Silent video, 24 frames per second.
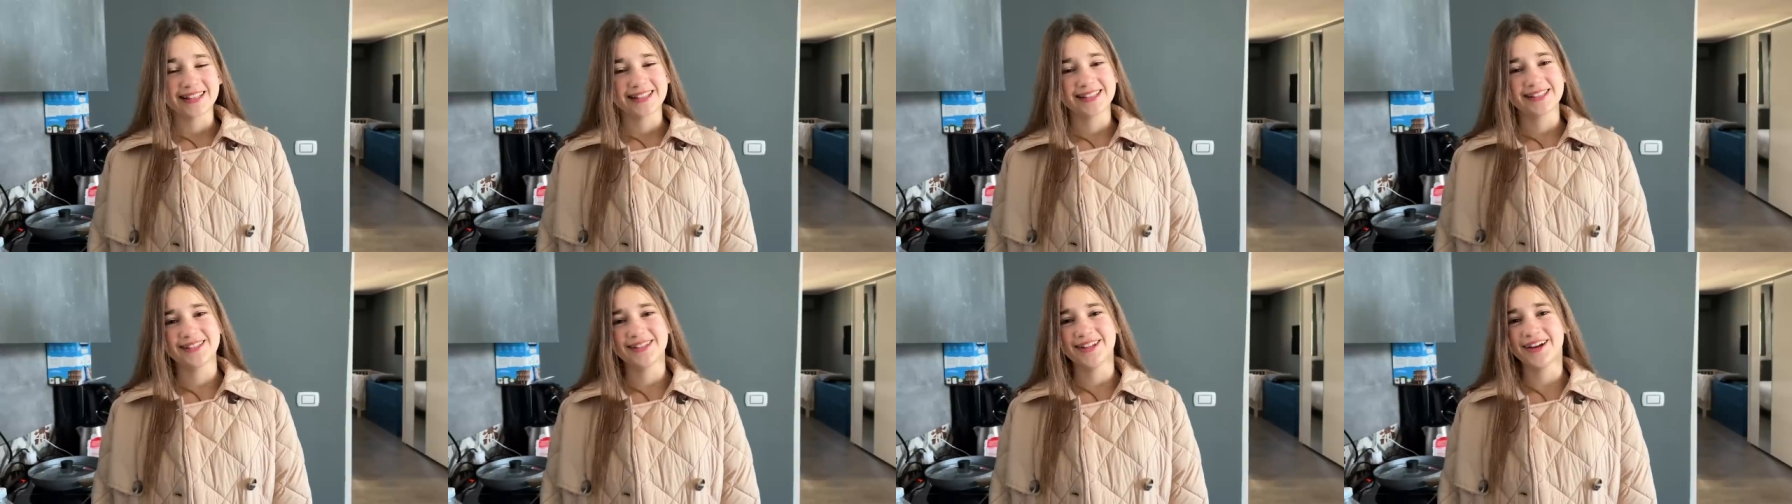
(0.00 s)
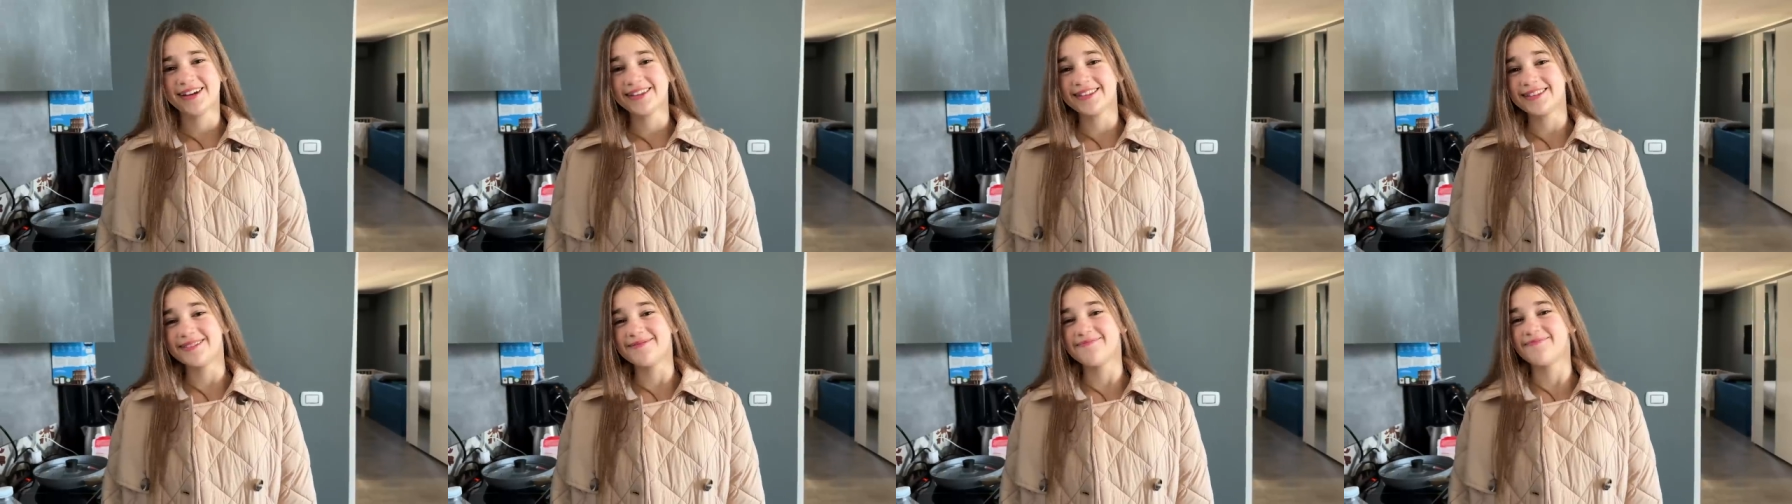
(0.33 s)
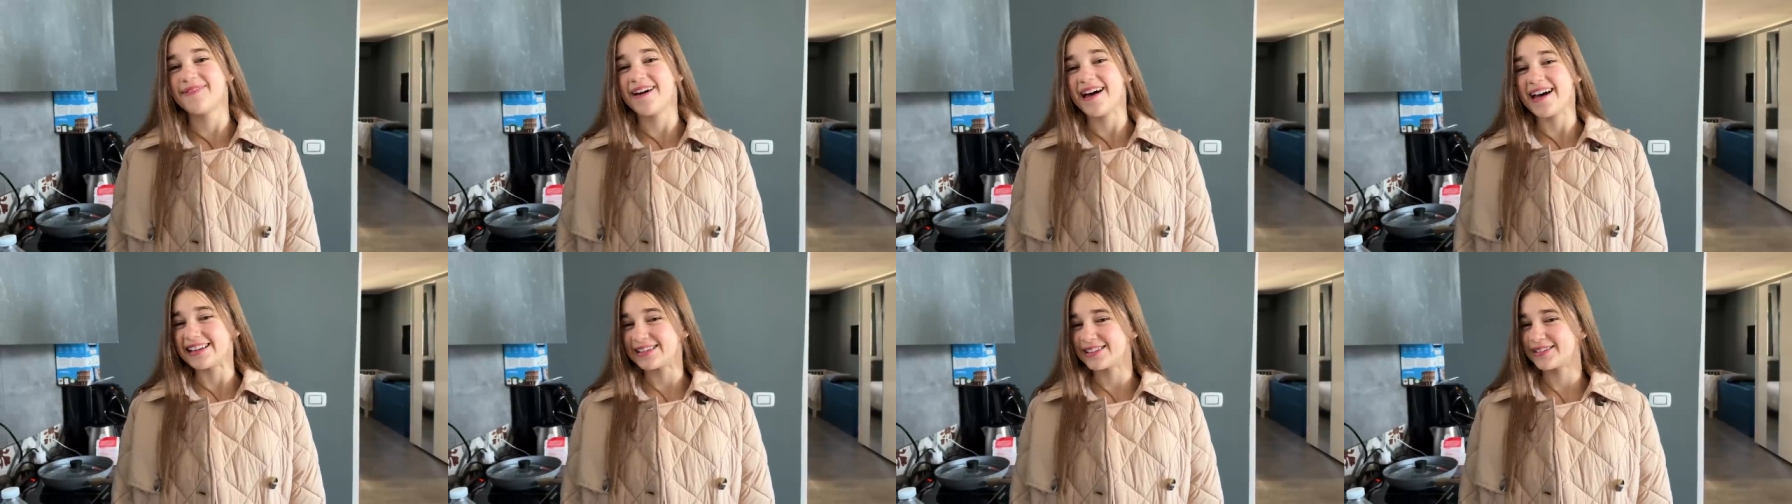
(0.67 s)
It's not the
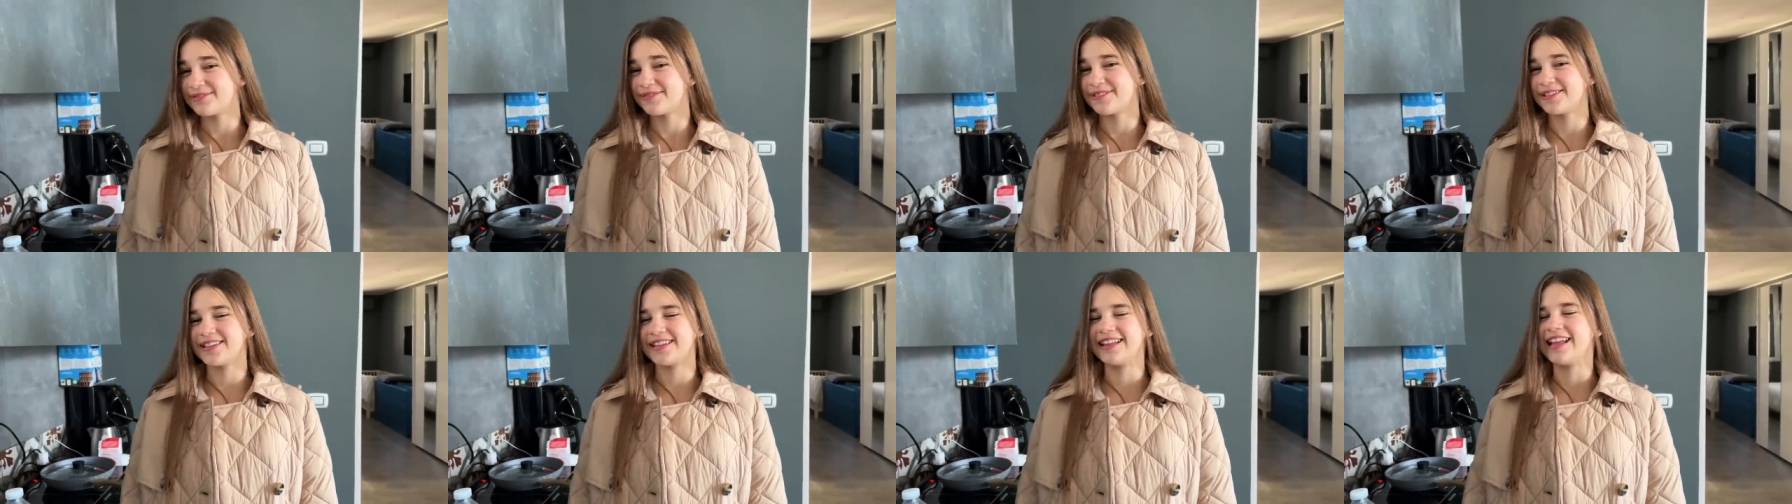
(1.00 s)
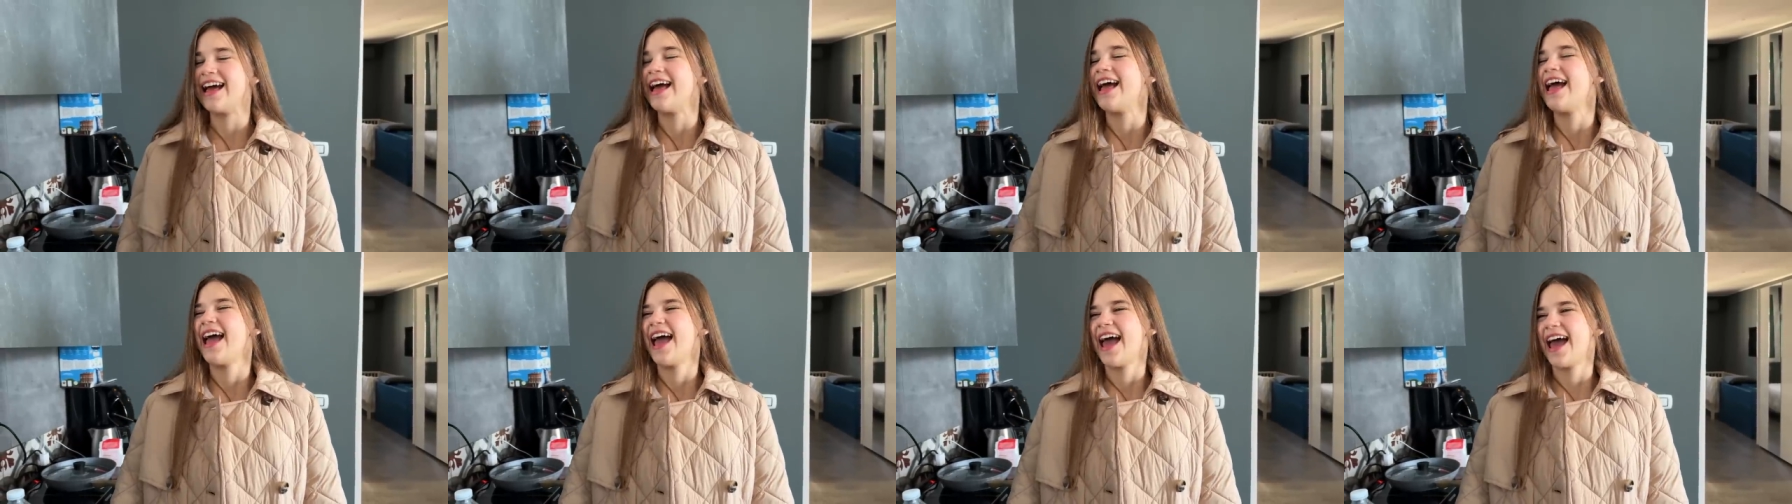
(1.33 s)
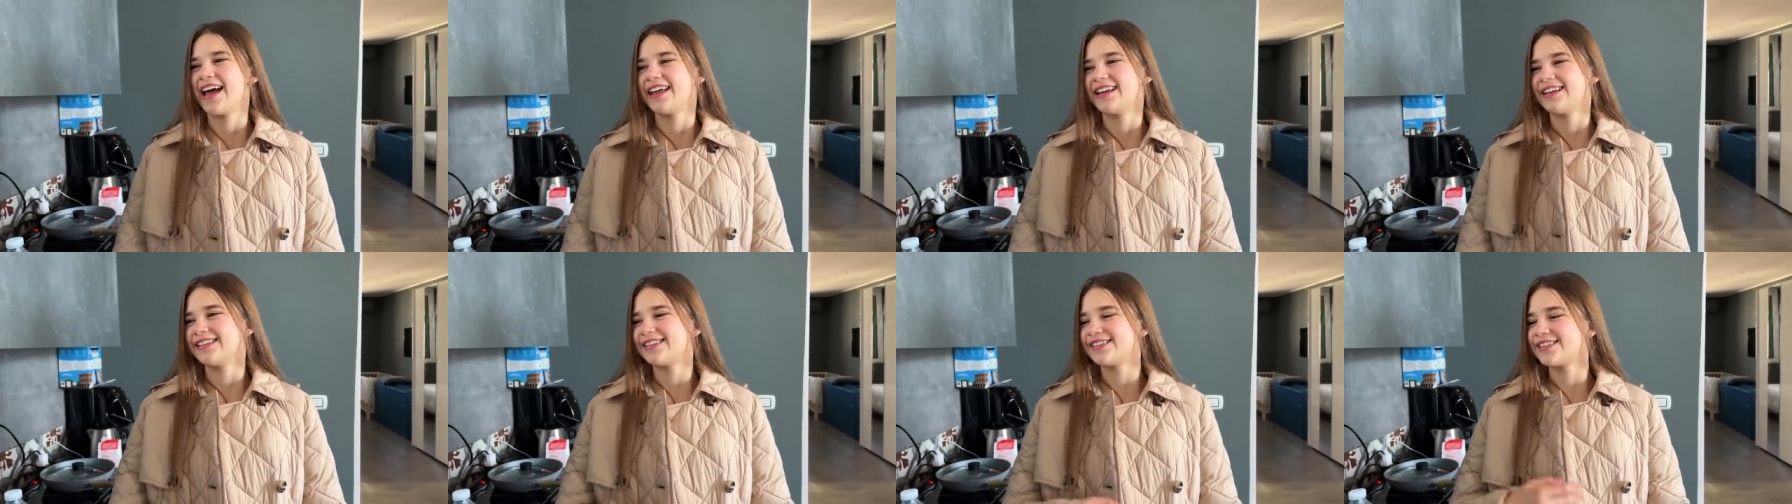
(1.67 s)
best one
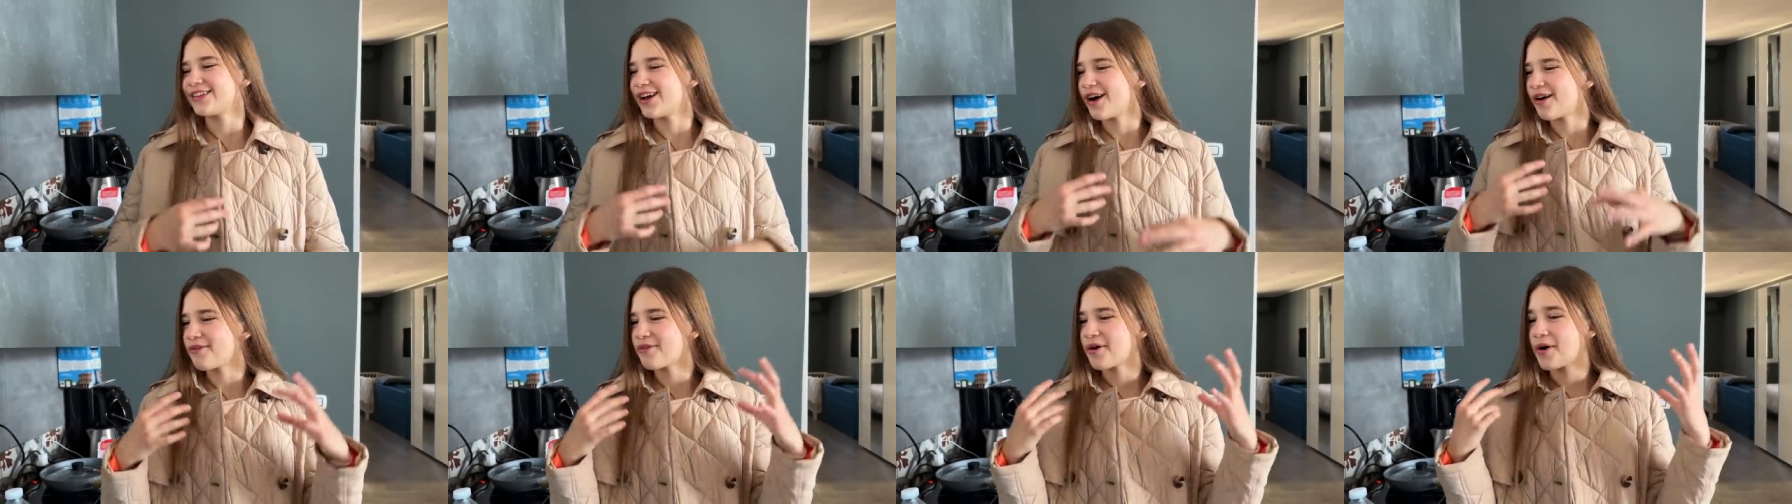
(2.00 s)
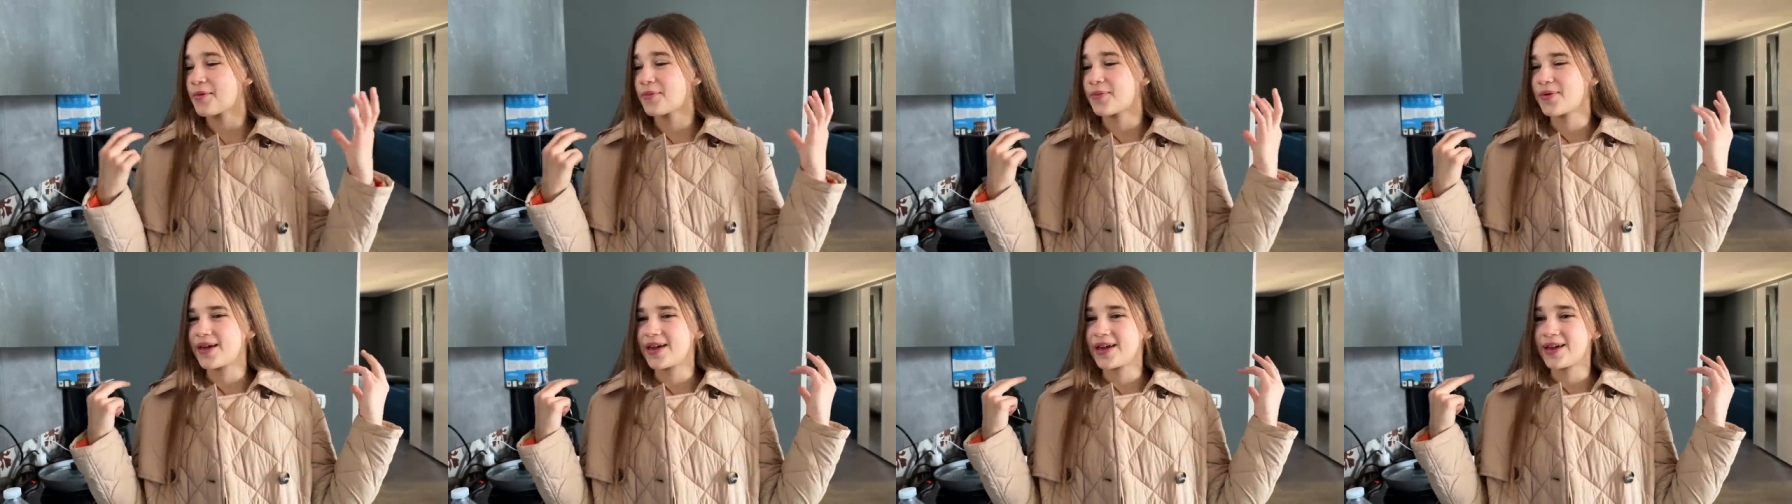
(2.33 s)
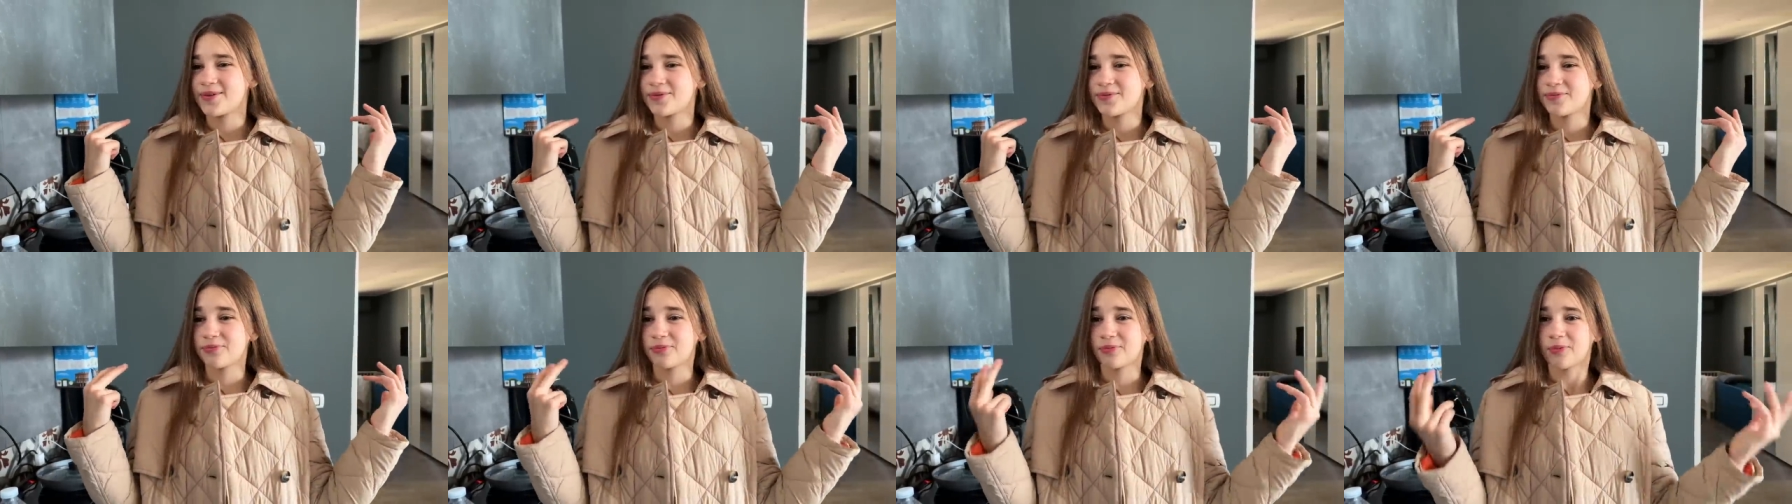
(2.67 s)
and it's not what we